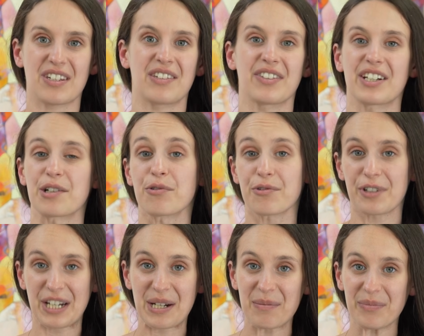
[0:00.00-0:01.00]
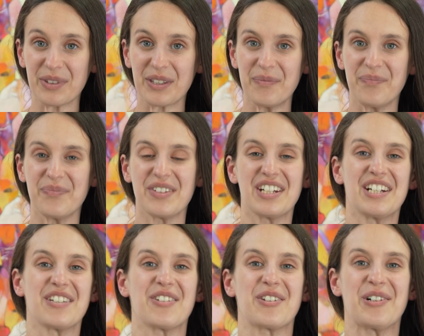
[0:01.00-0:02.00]
and they're framed.
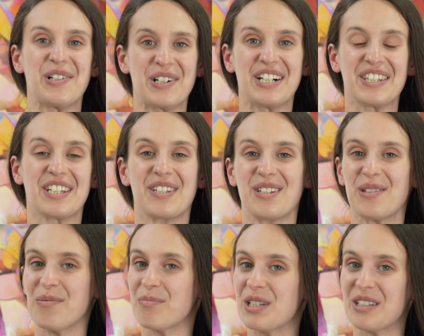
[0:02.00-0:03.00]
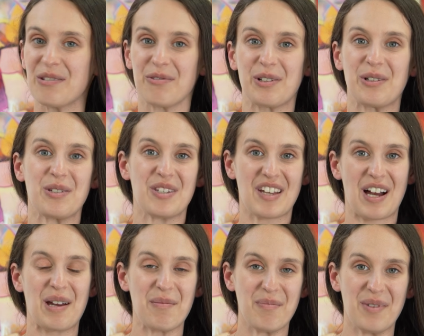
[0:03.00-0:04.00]
So this is me the first
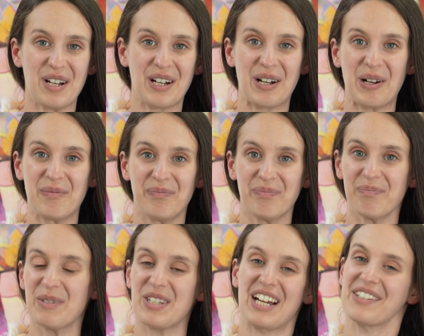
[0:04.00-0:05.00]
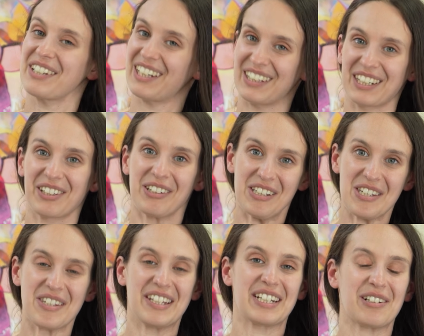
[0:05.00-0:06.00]
time, besides the collector
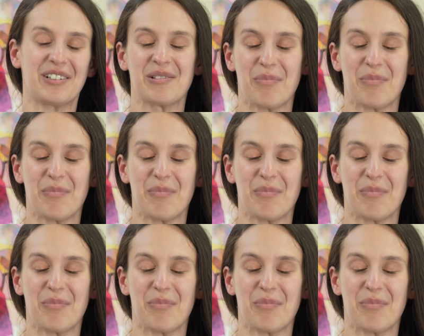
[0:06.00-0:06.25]
list, like on